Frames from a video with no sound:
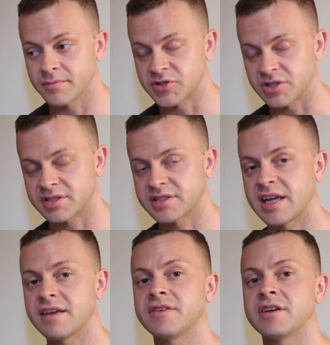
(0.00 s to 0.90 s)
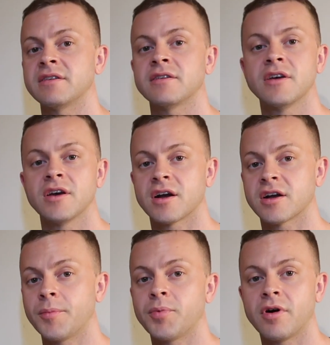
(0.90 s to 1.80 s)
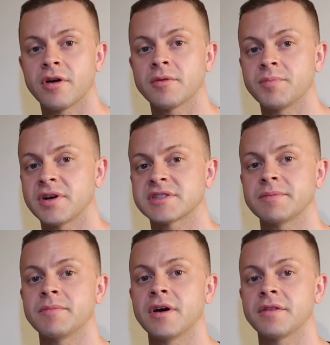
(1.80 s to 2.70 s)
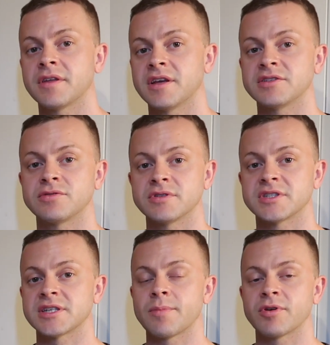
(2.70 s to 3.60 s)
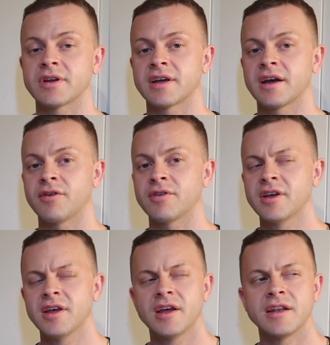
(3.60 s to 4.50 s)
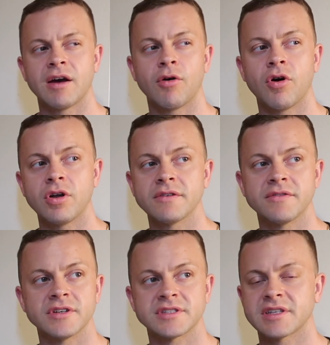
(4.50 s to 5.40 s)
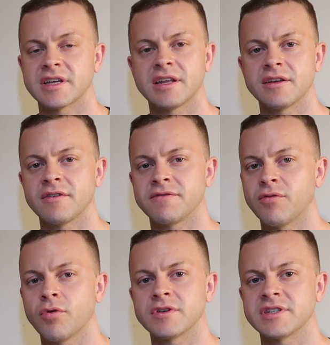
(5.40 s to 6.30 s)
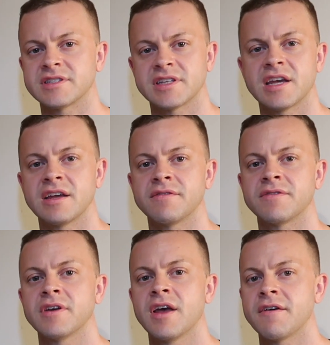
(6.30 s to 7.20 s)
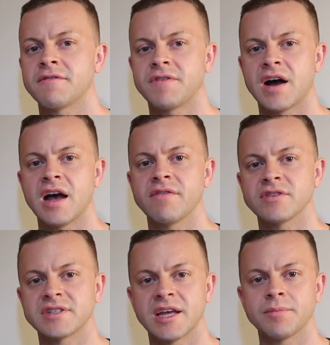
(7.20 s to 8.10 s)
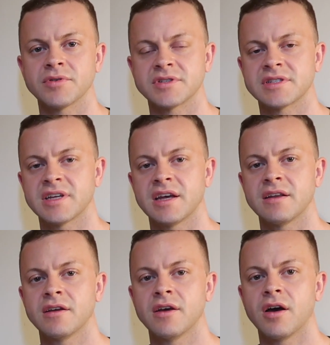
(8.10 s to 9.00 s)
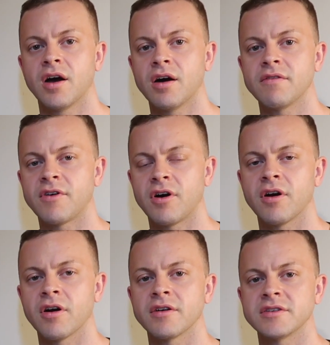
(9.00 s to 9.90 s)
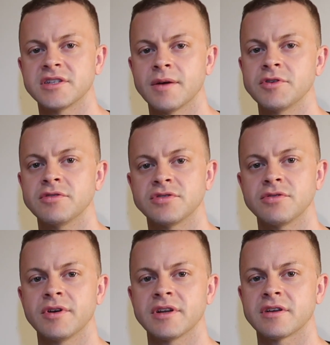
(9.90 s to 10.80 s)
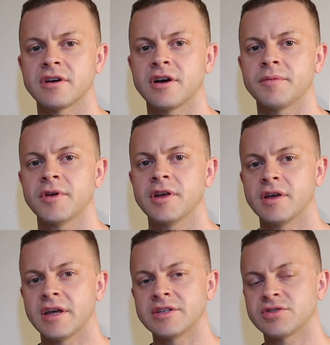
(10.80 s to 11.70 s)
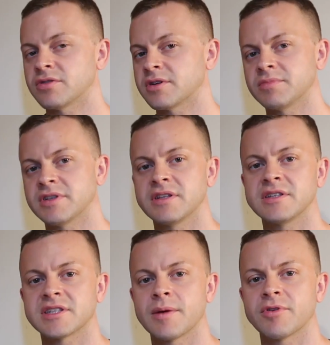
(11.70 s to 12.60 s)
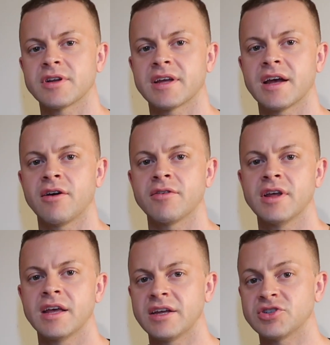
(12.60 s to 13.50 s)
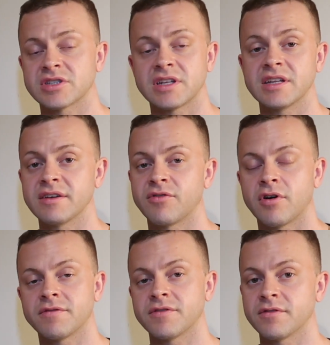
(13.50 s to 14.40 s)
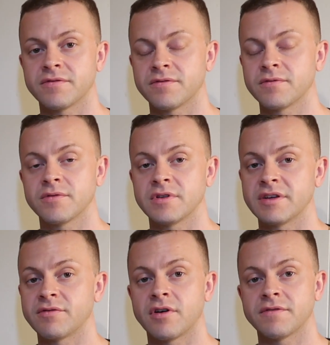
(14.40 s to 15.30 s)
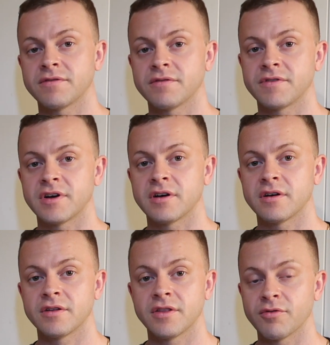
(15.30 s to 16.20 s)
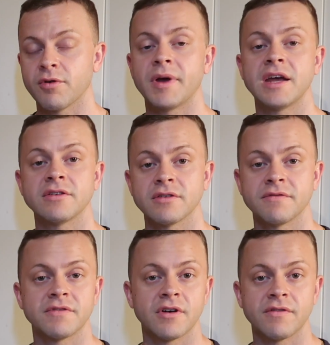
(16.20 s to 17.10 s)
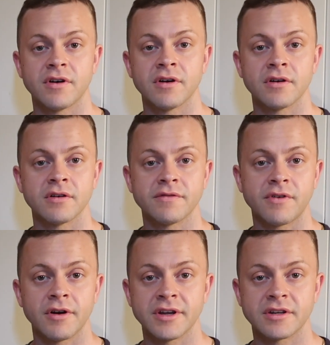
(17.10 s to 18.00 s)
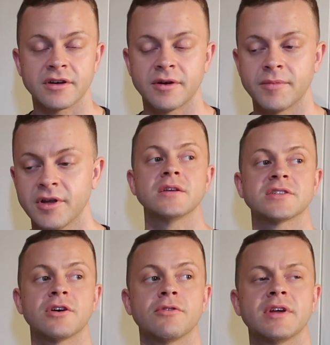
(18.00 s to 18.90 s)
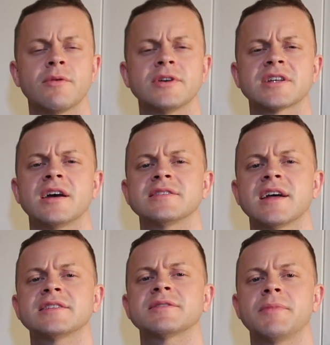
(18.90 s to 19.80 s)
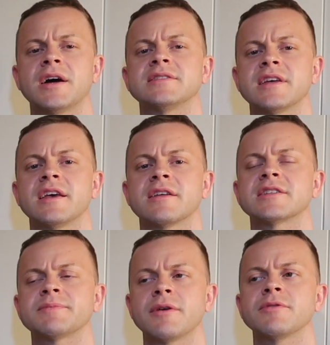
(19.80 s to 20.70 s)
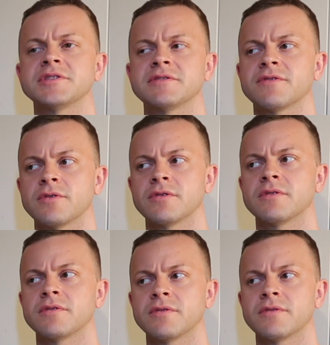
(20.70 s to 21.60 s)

just saving a couple $100 a month into a separate account. Now all of us can afford to save 5 or 10% of our W-2 income into a completely separate account and just live off of the remainder of our income. So anyways, guys, that's my take. That's my reason for